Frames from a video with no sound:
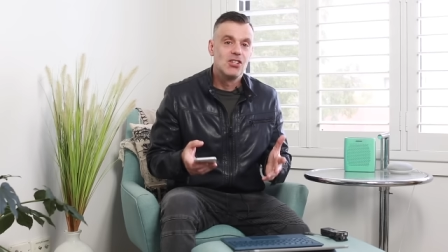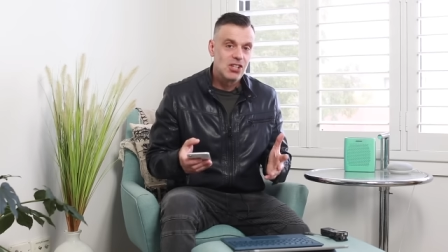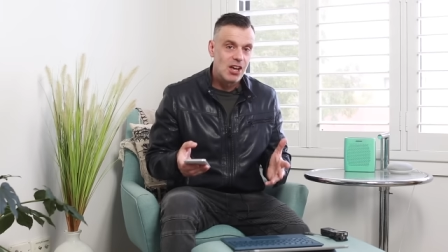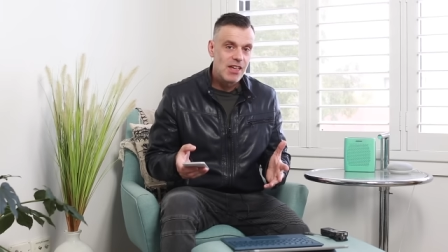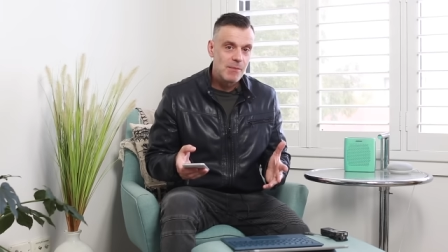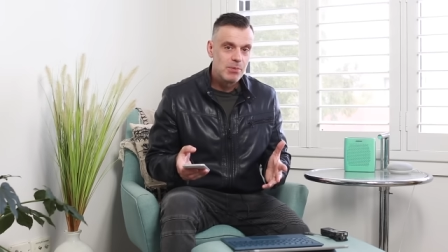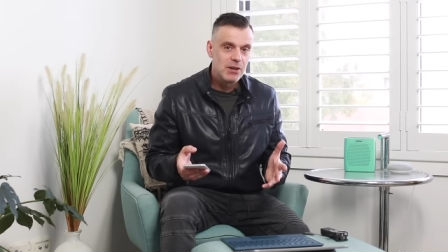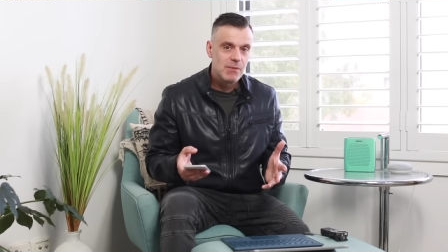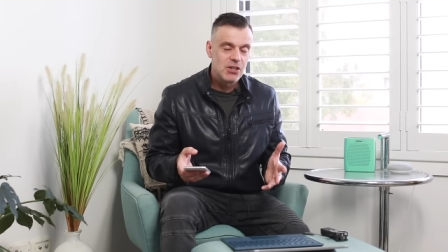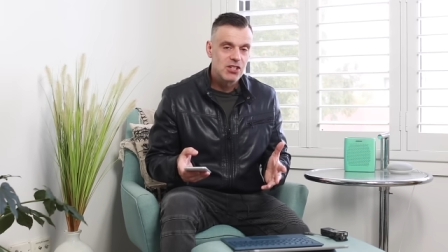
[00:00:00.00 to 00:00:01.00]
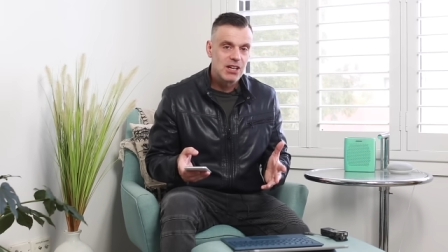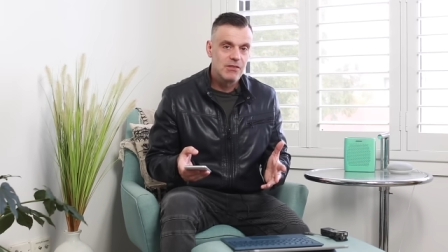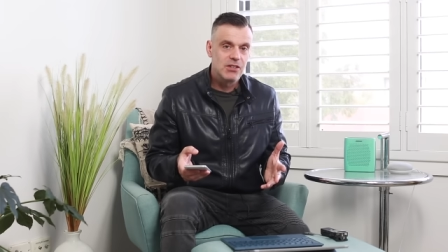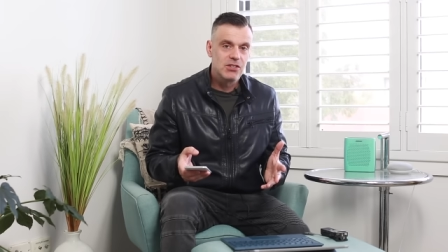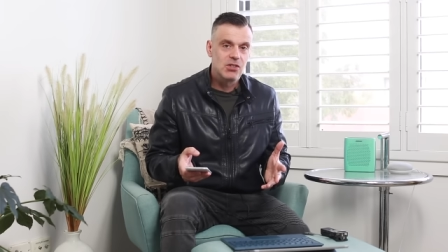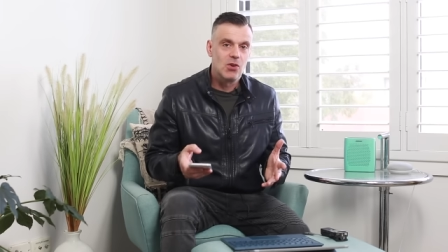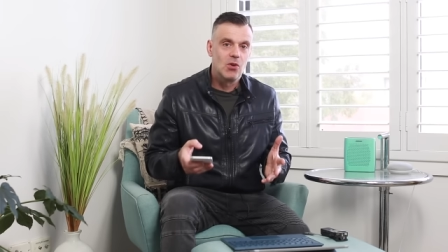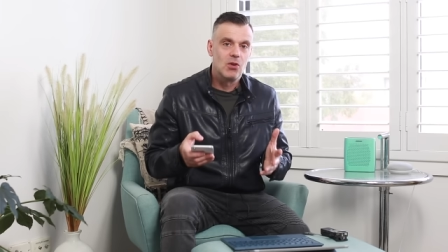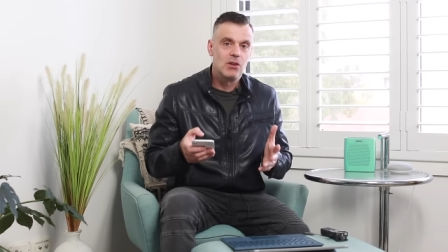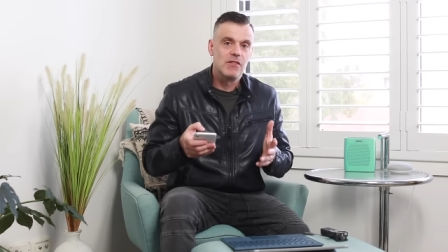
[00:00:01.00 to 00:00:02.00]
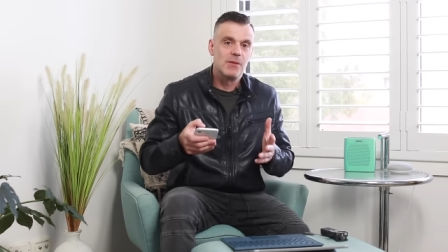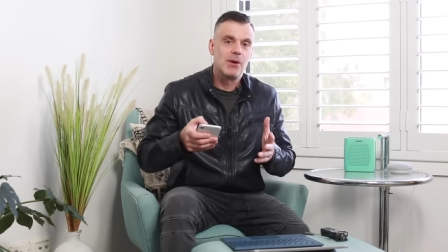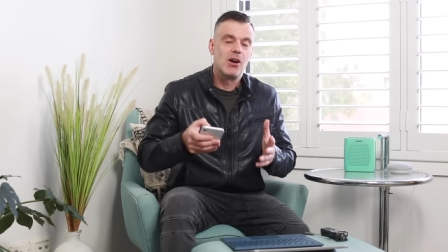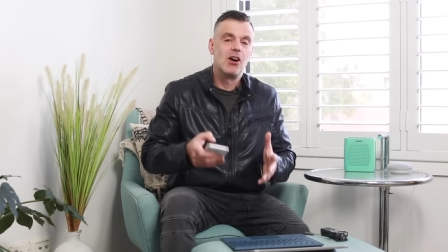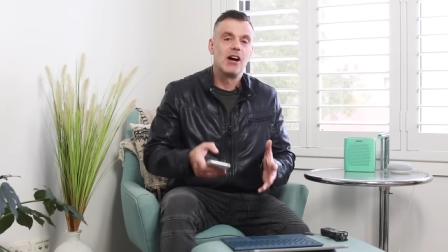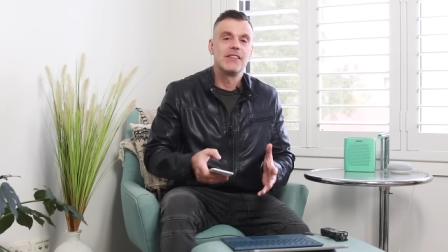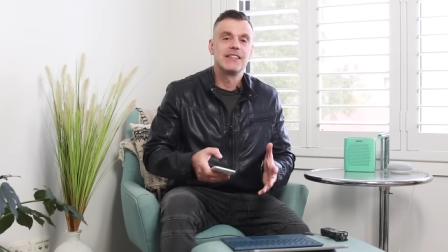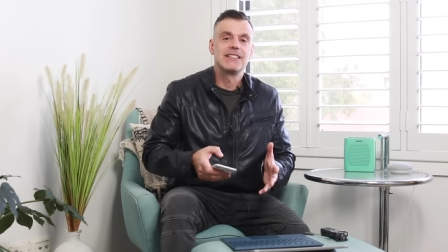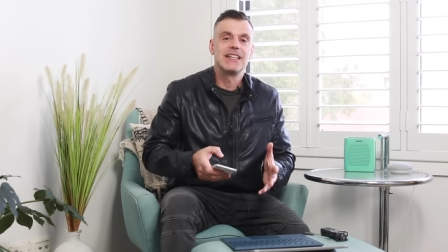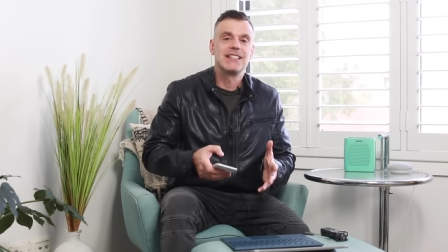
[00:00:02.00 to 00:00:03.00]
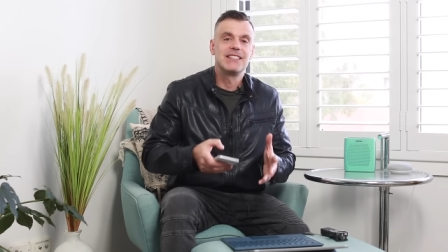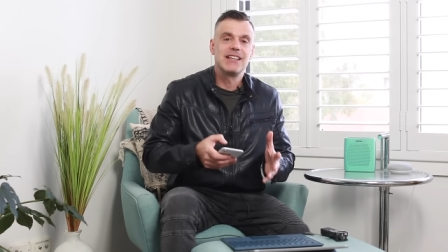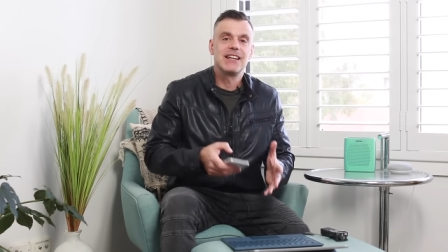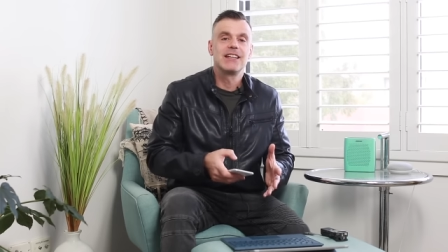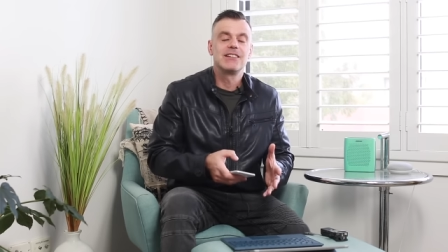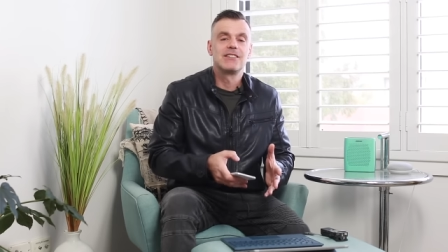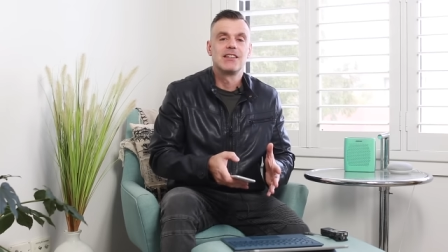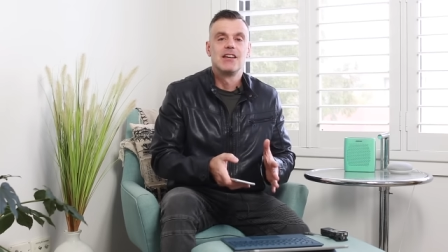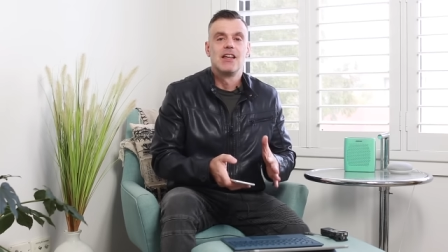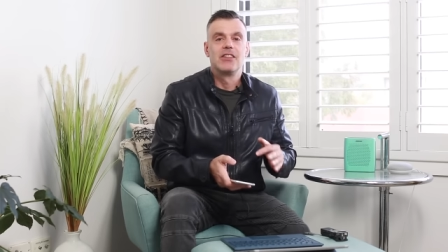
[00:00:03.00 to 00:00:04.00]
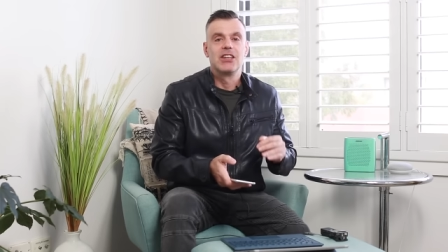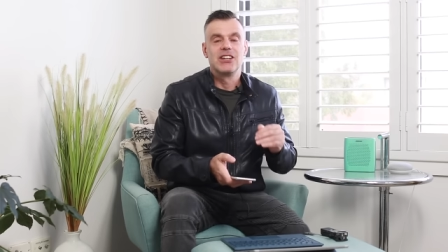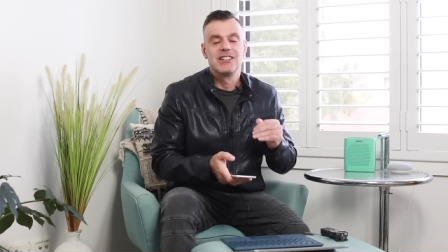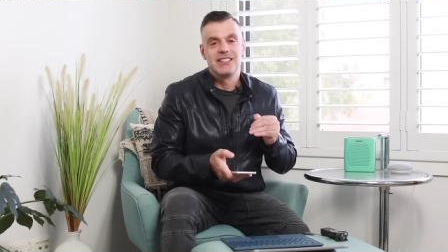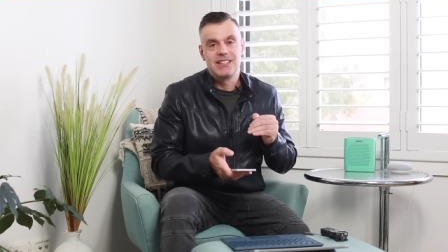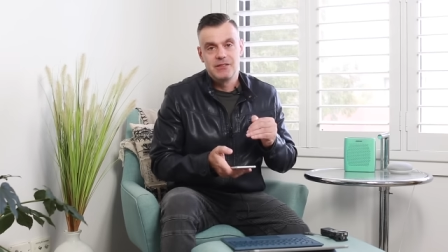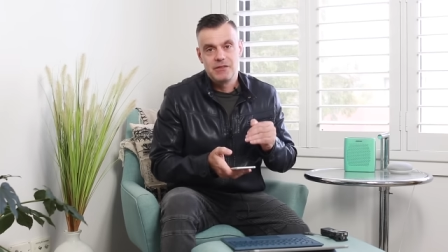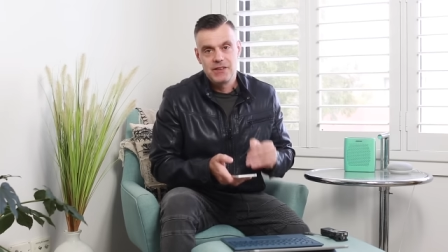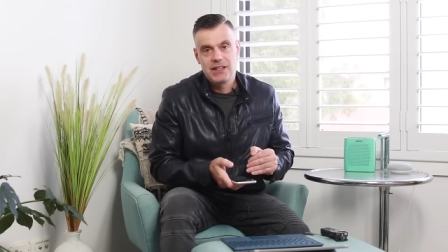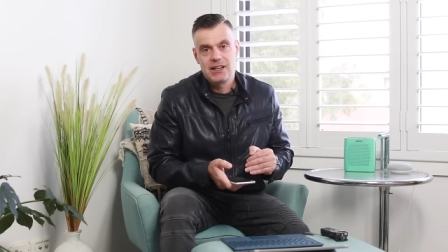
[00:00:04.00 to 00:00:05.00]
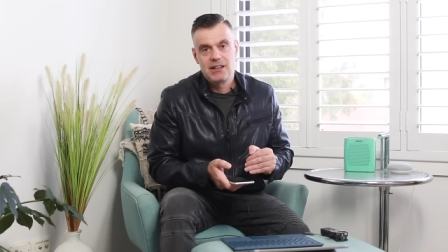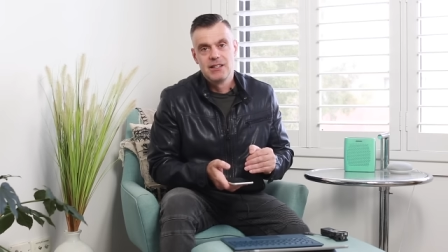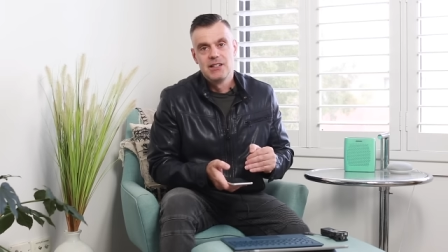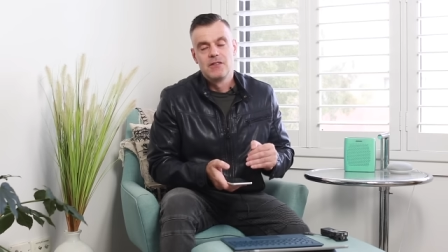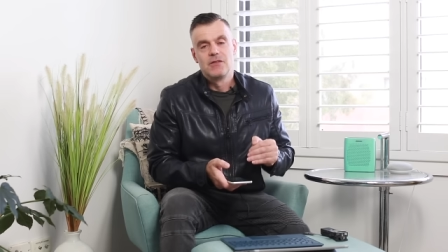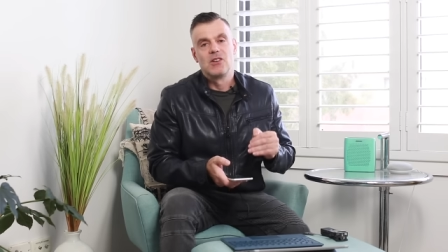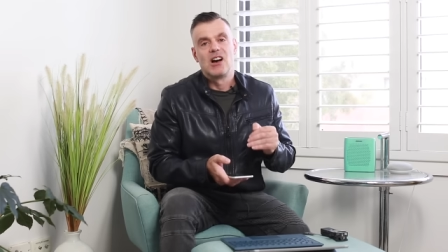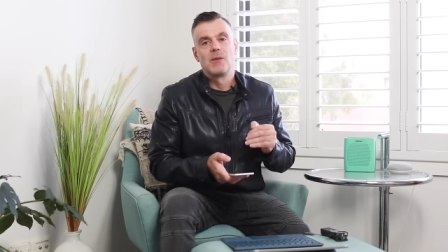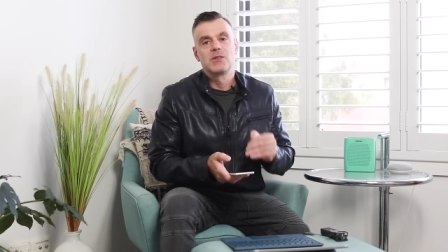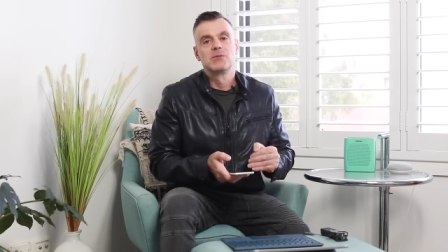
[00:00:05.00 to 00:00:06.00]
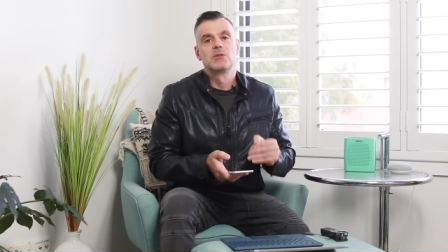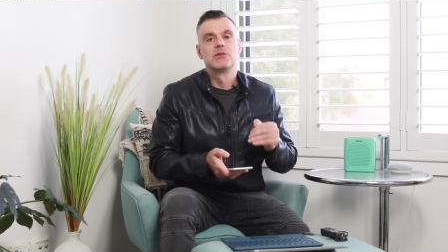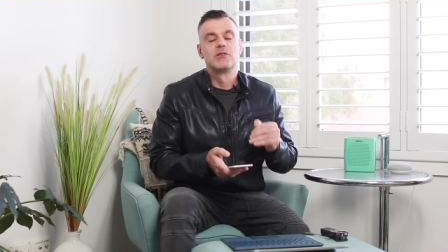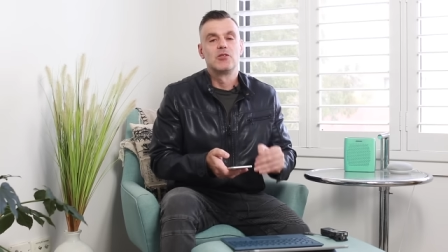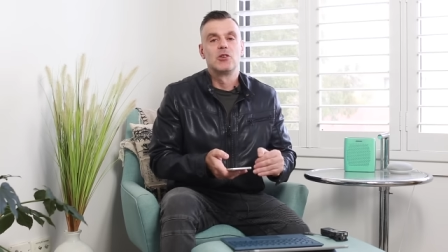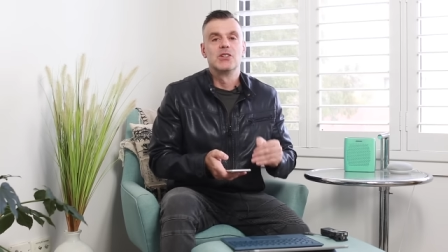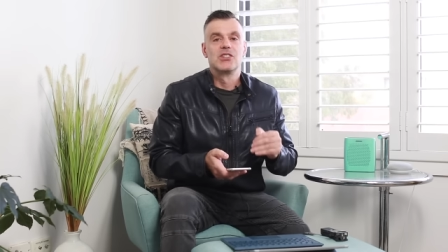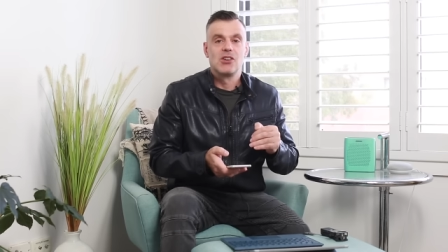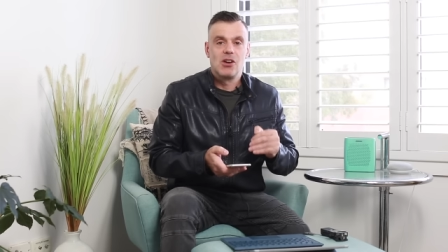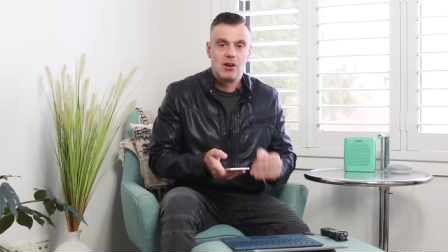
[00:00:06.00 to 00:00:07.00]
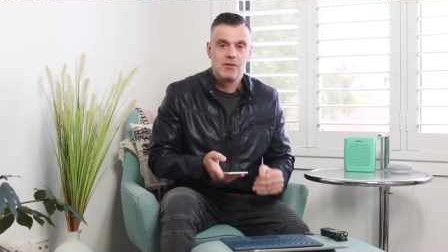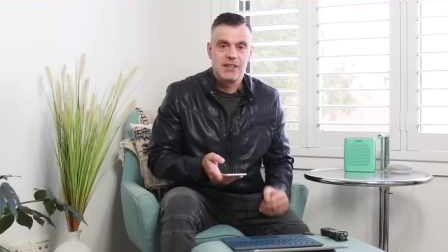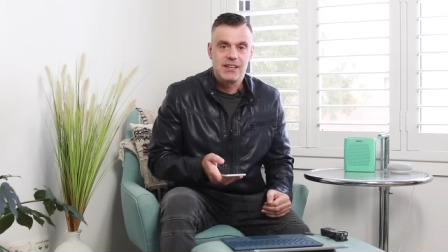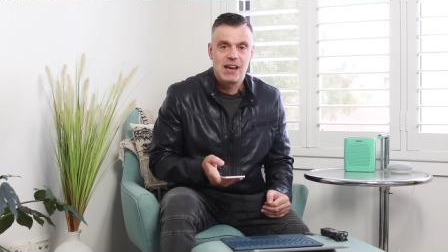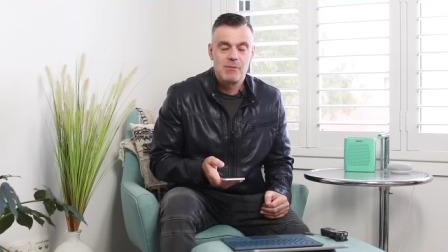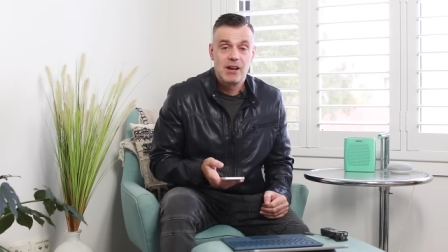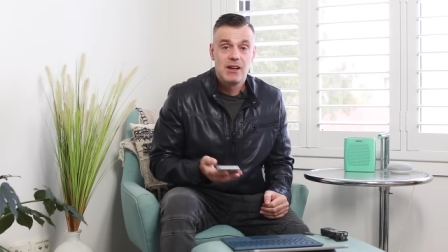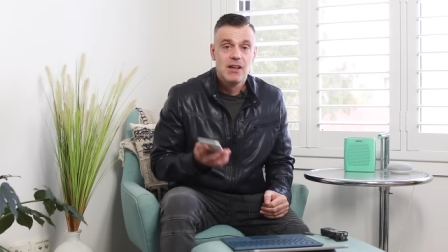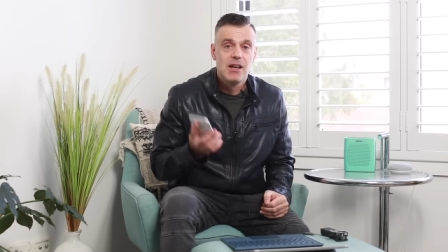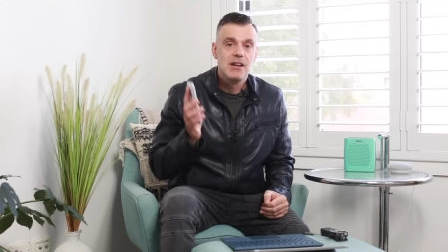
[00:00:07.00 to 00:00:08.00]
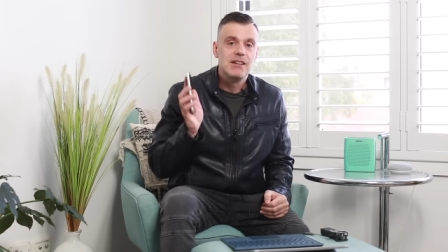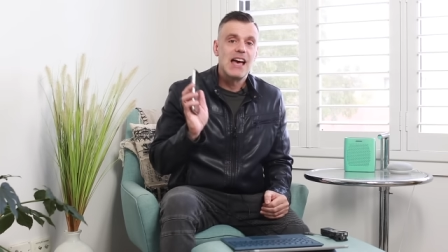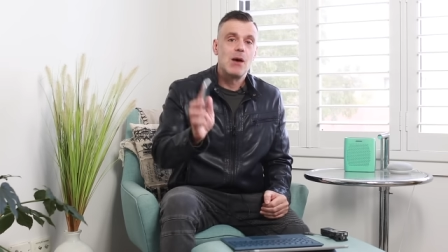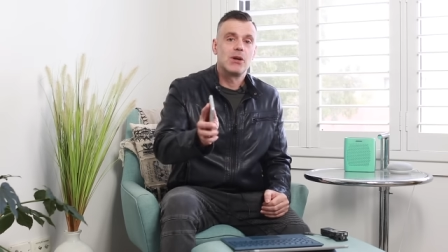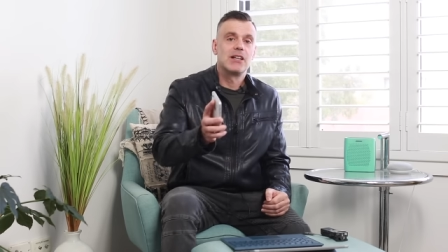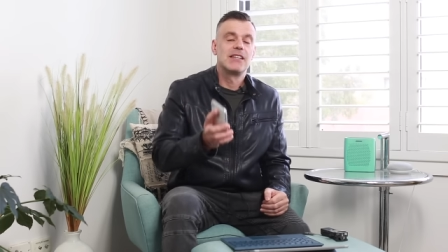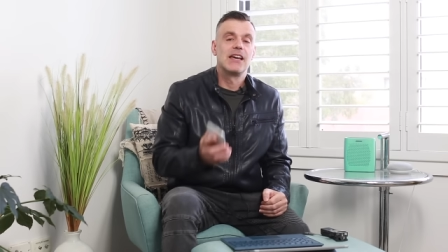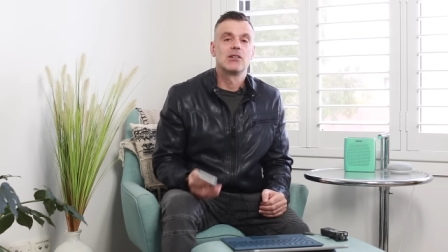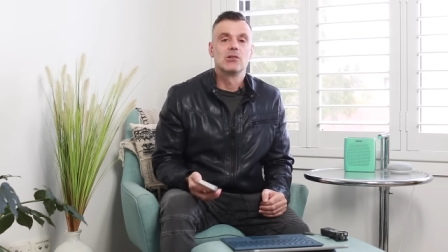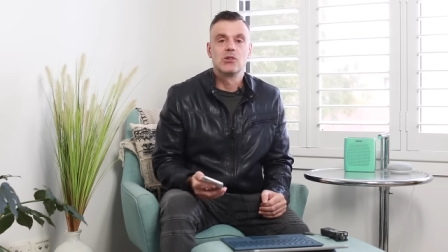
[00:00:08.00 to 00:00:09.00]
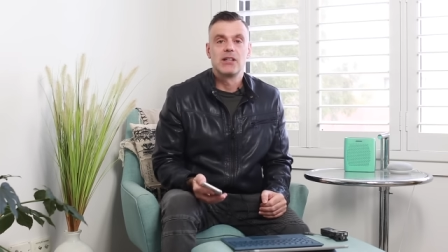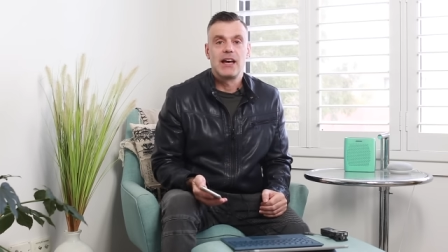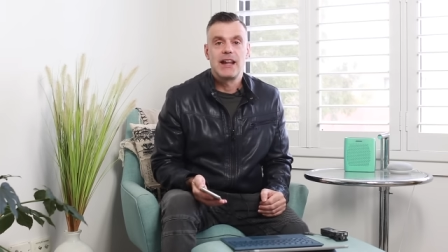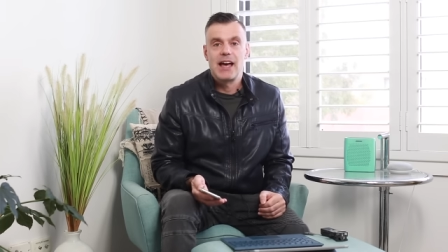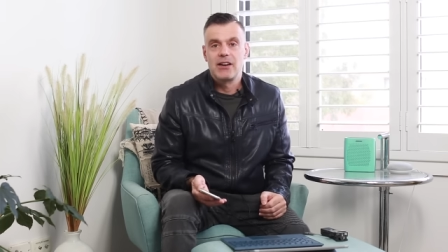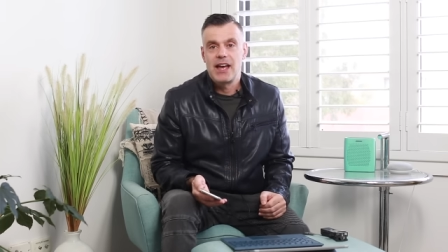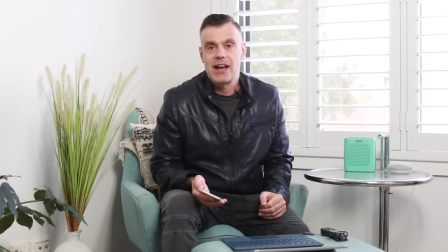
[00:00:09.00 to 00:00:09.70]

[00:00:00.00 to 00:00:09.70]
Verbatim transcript: So that pretty much covers all of the behind the scenes settings that you need to configure for optimal performance of the camera. Now we're going to take a look at how to